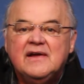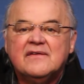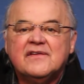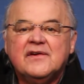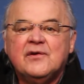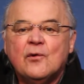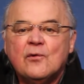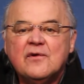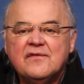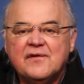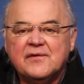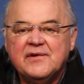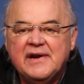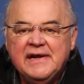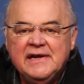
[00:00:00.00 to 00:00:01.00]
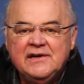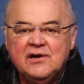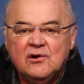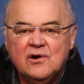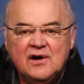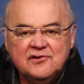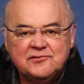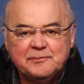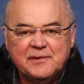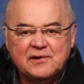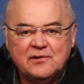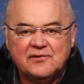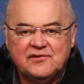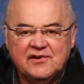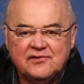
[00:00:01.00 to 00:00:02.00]
the Northern Inyo
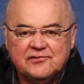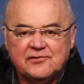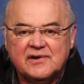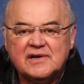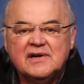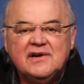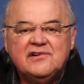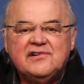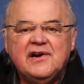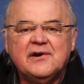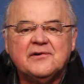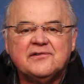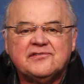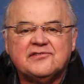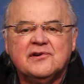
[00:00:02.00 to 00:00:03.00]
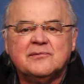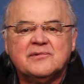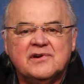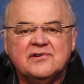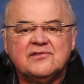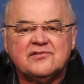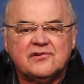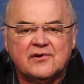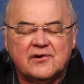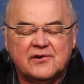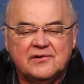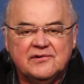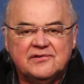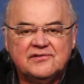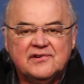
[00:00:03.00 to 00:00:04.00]
Hospital District shared some
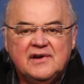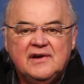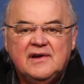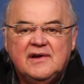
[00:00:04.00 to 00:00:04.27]
concerns.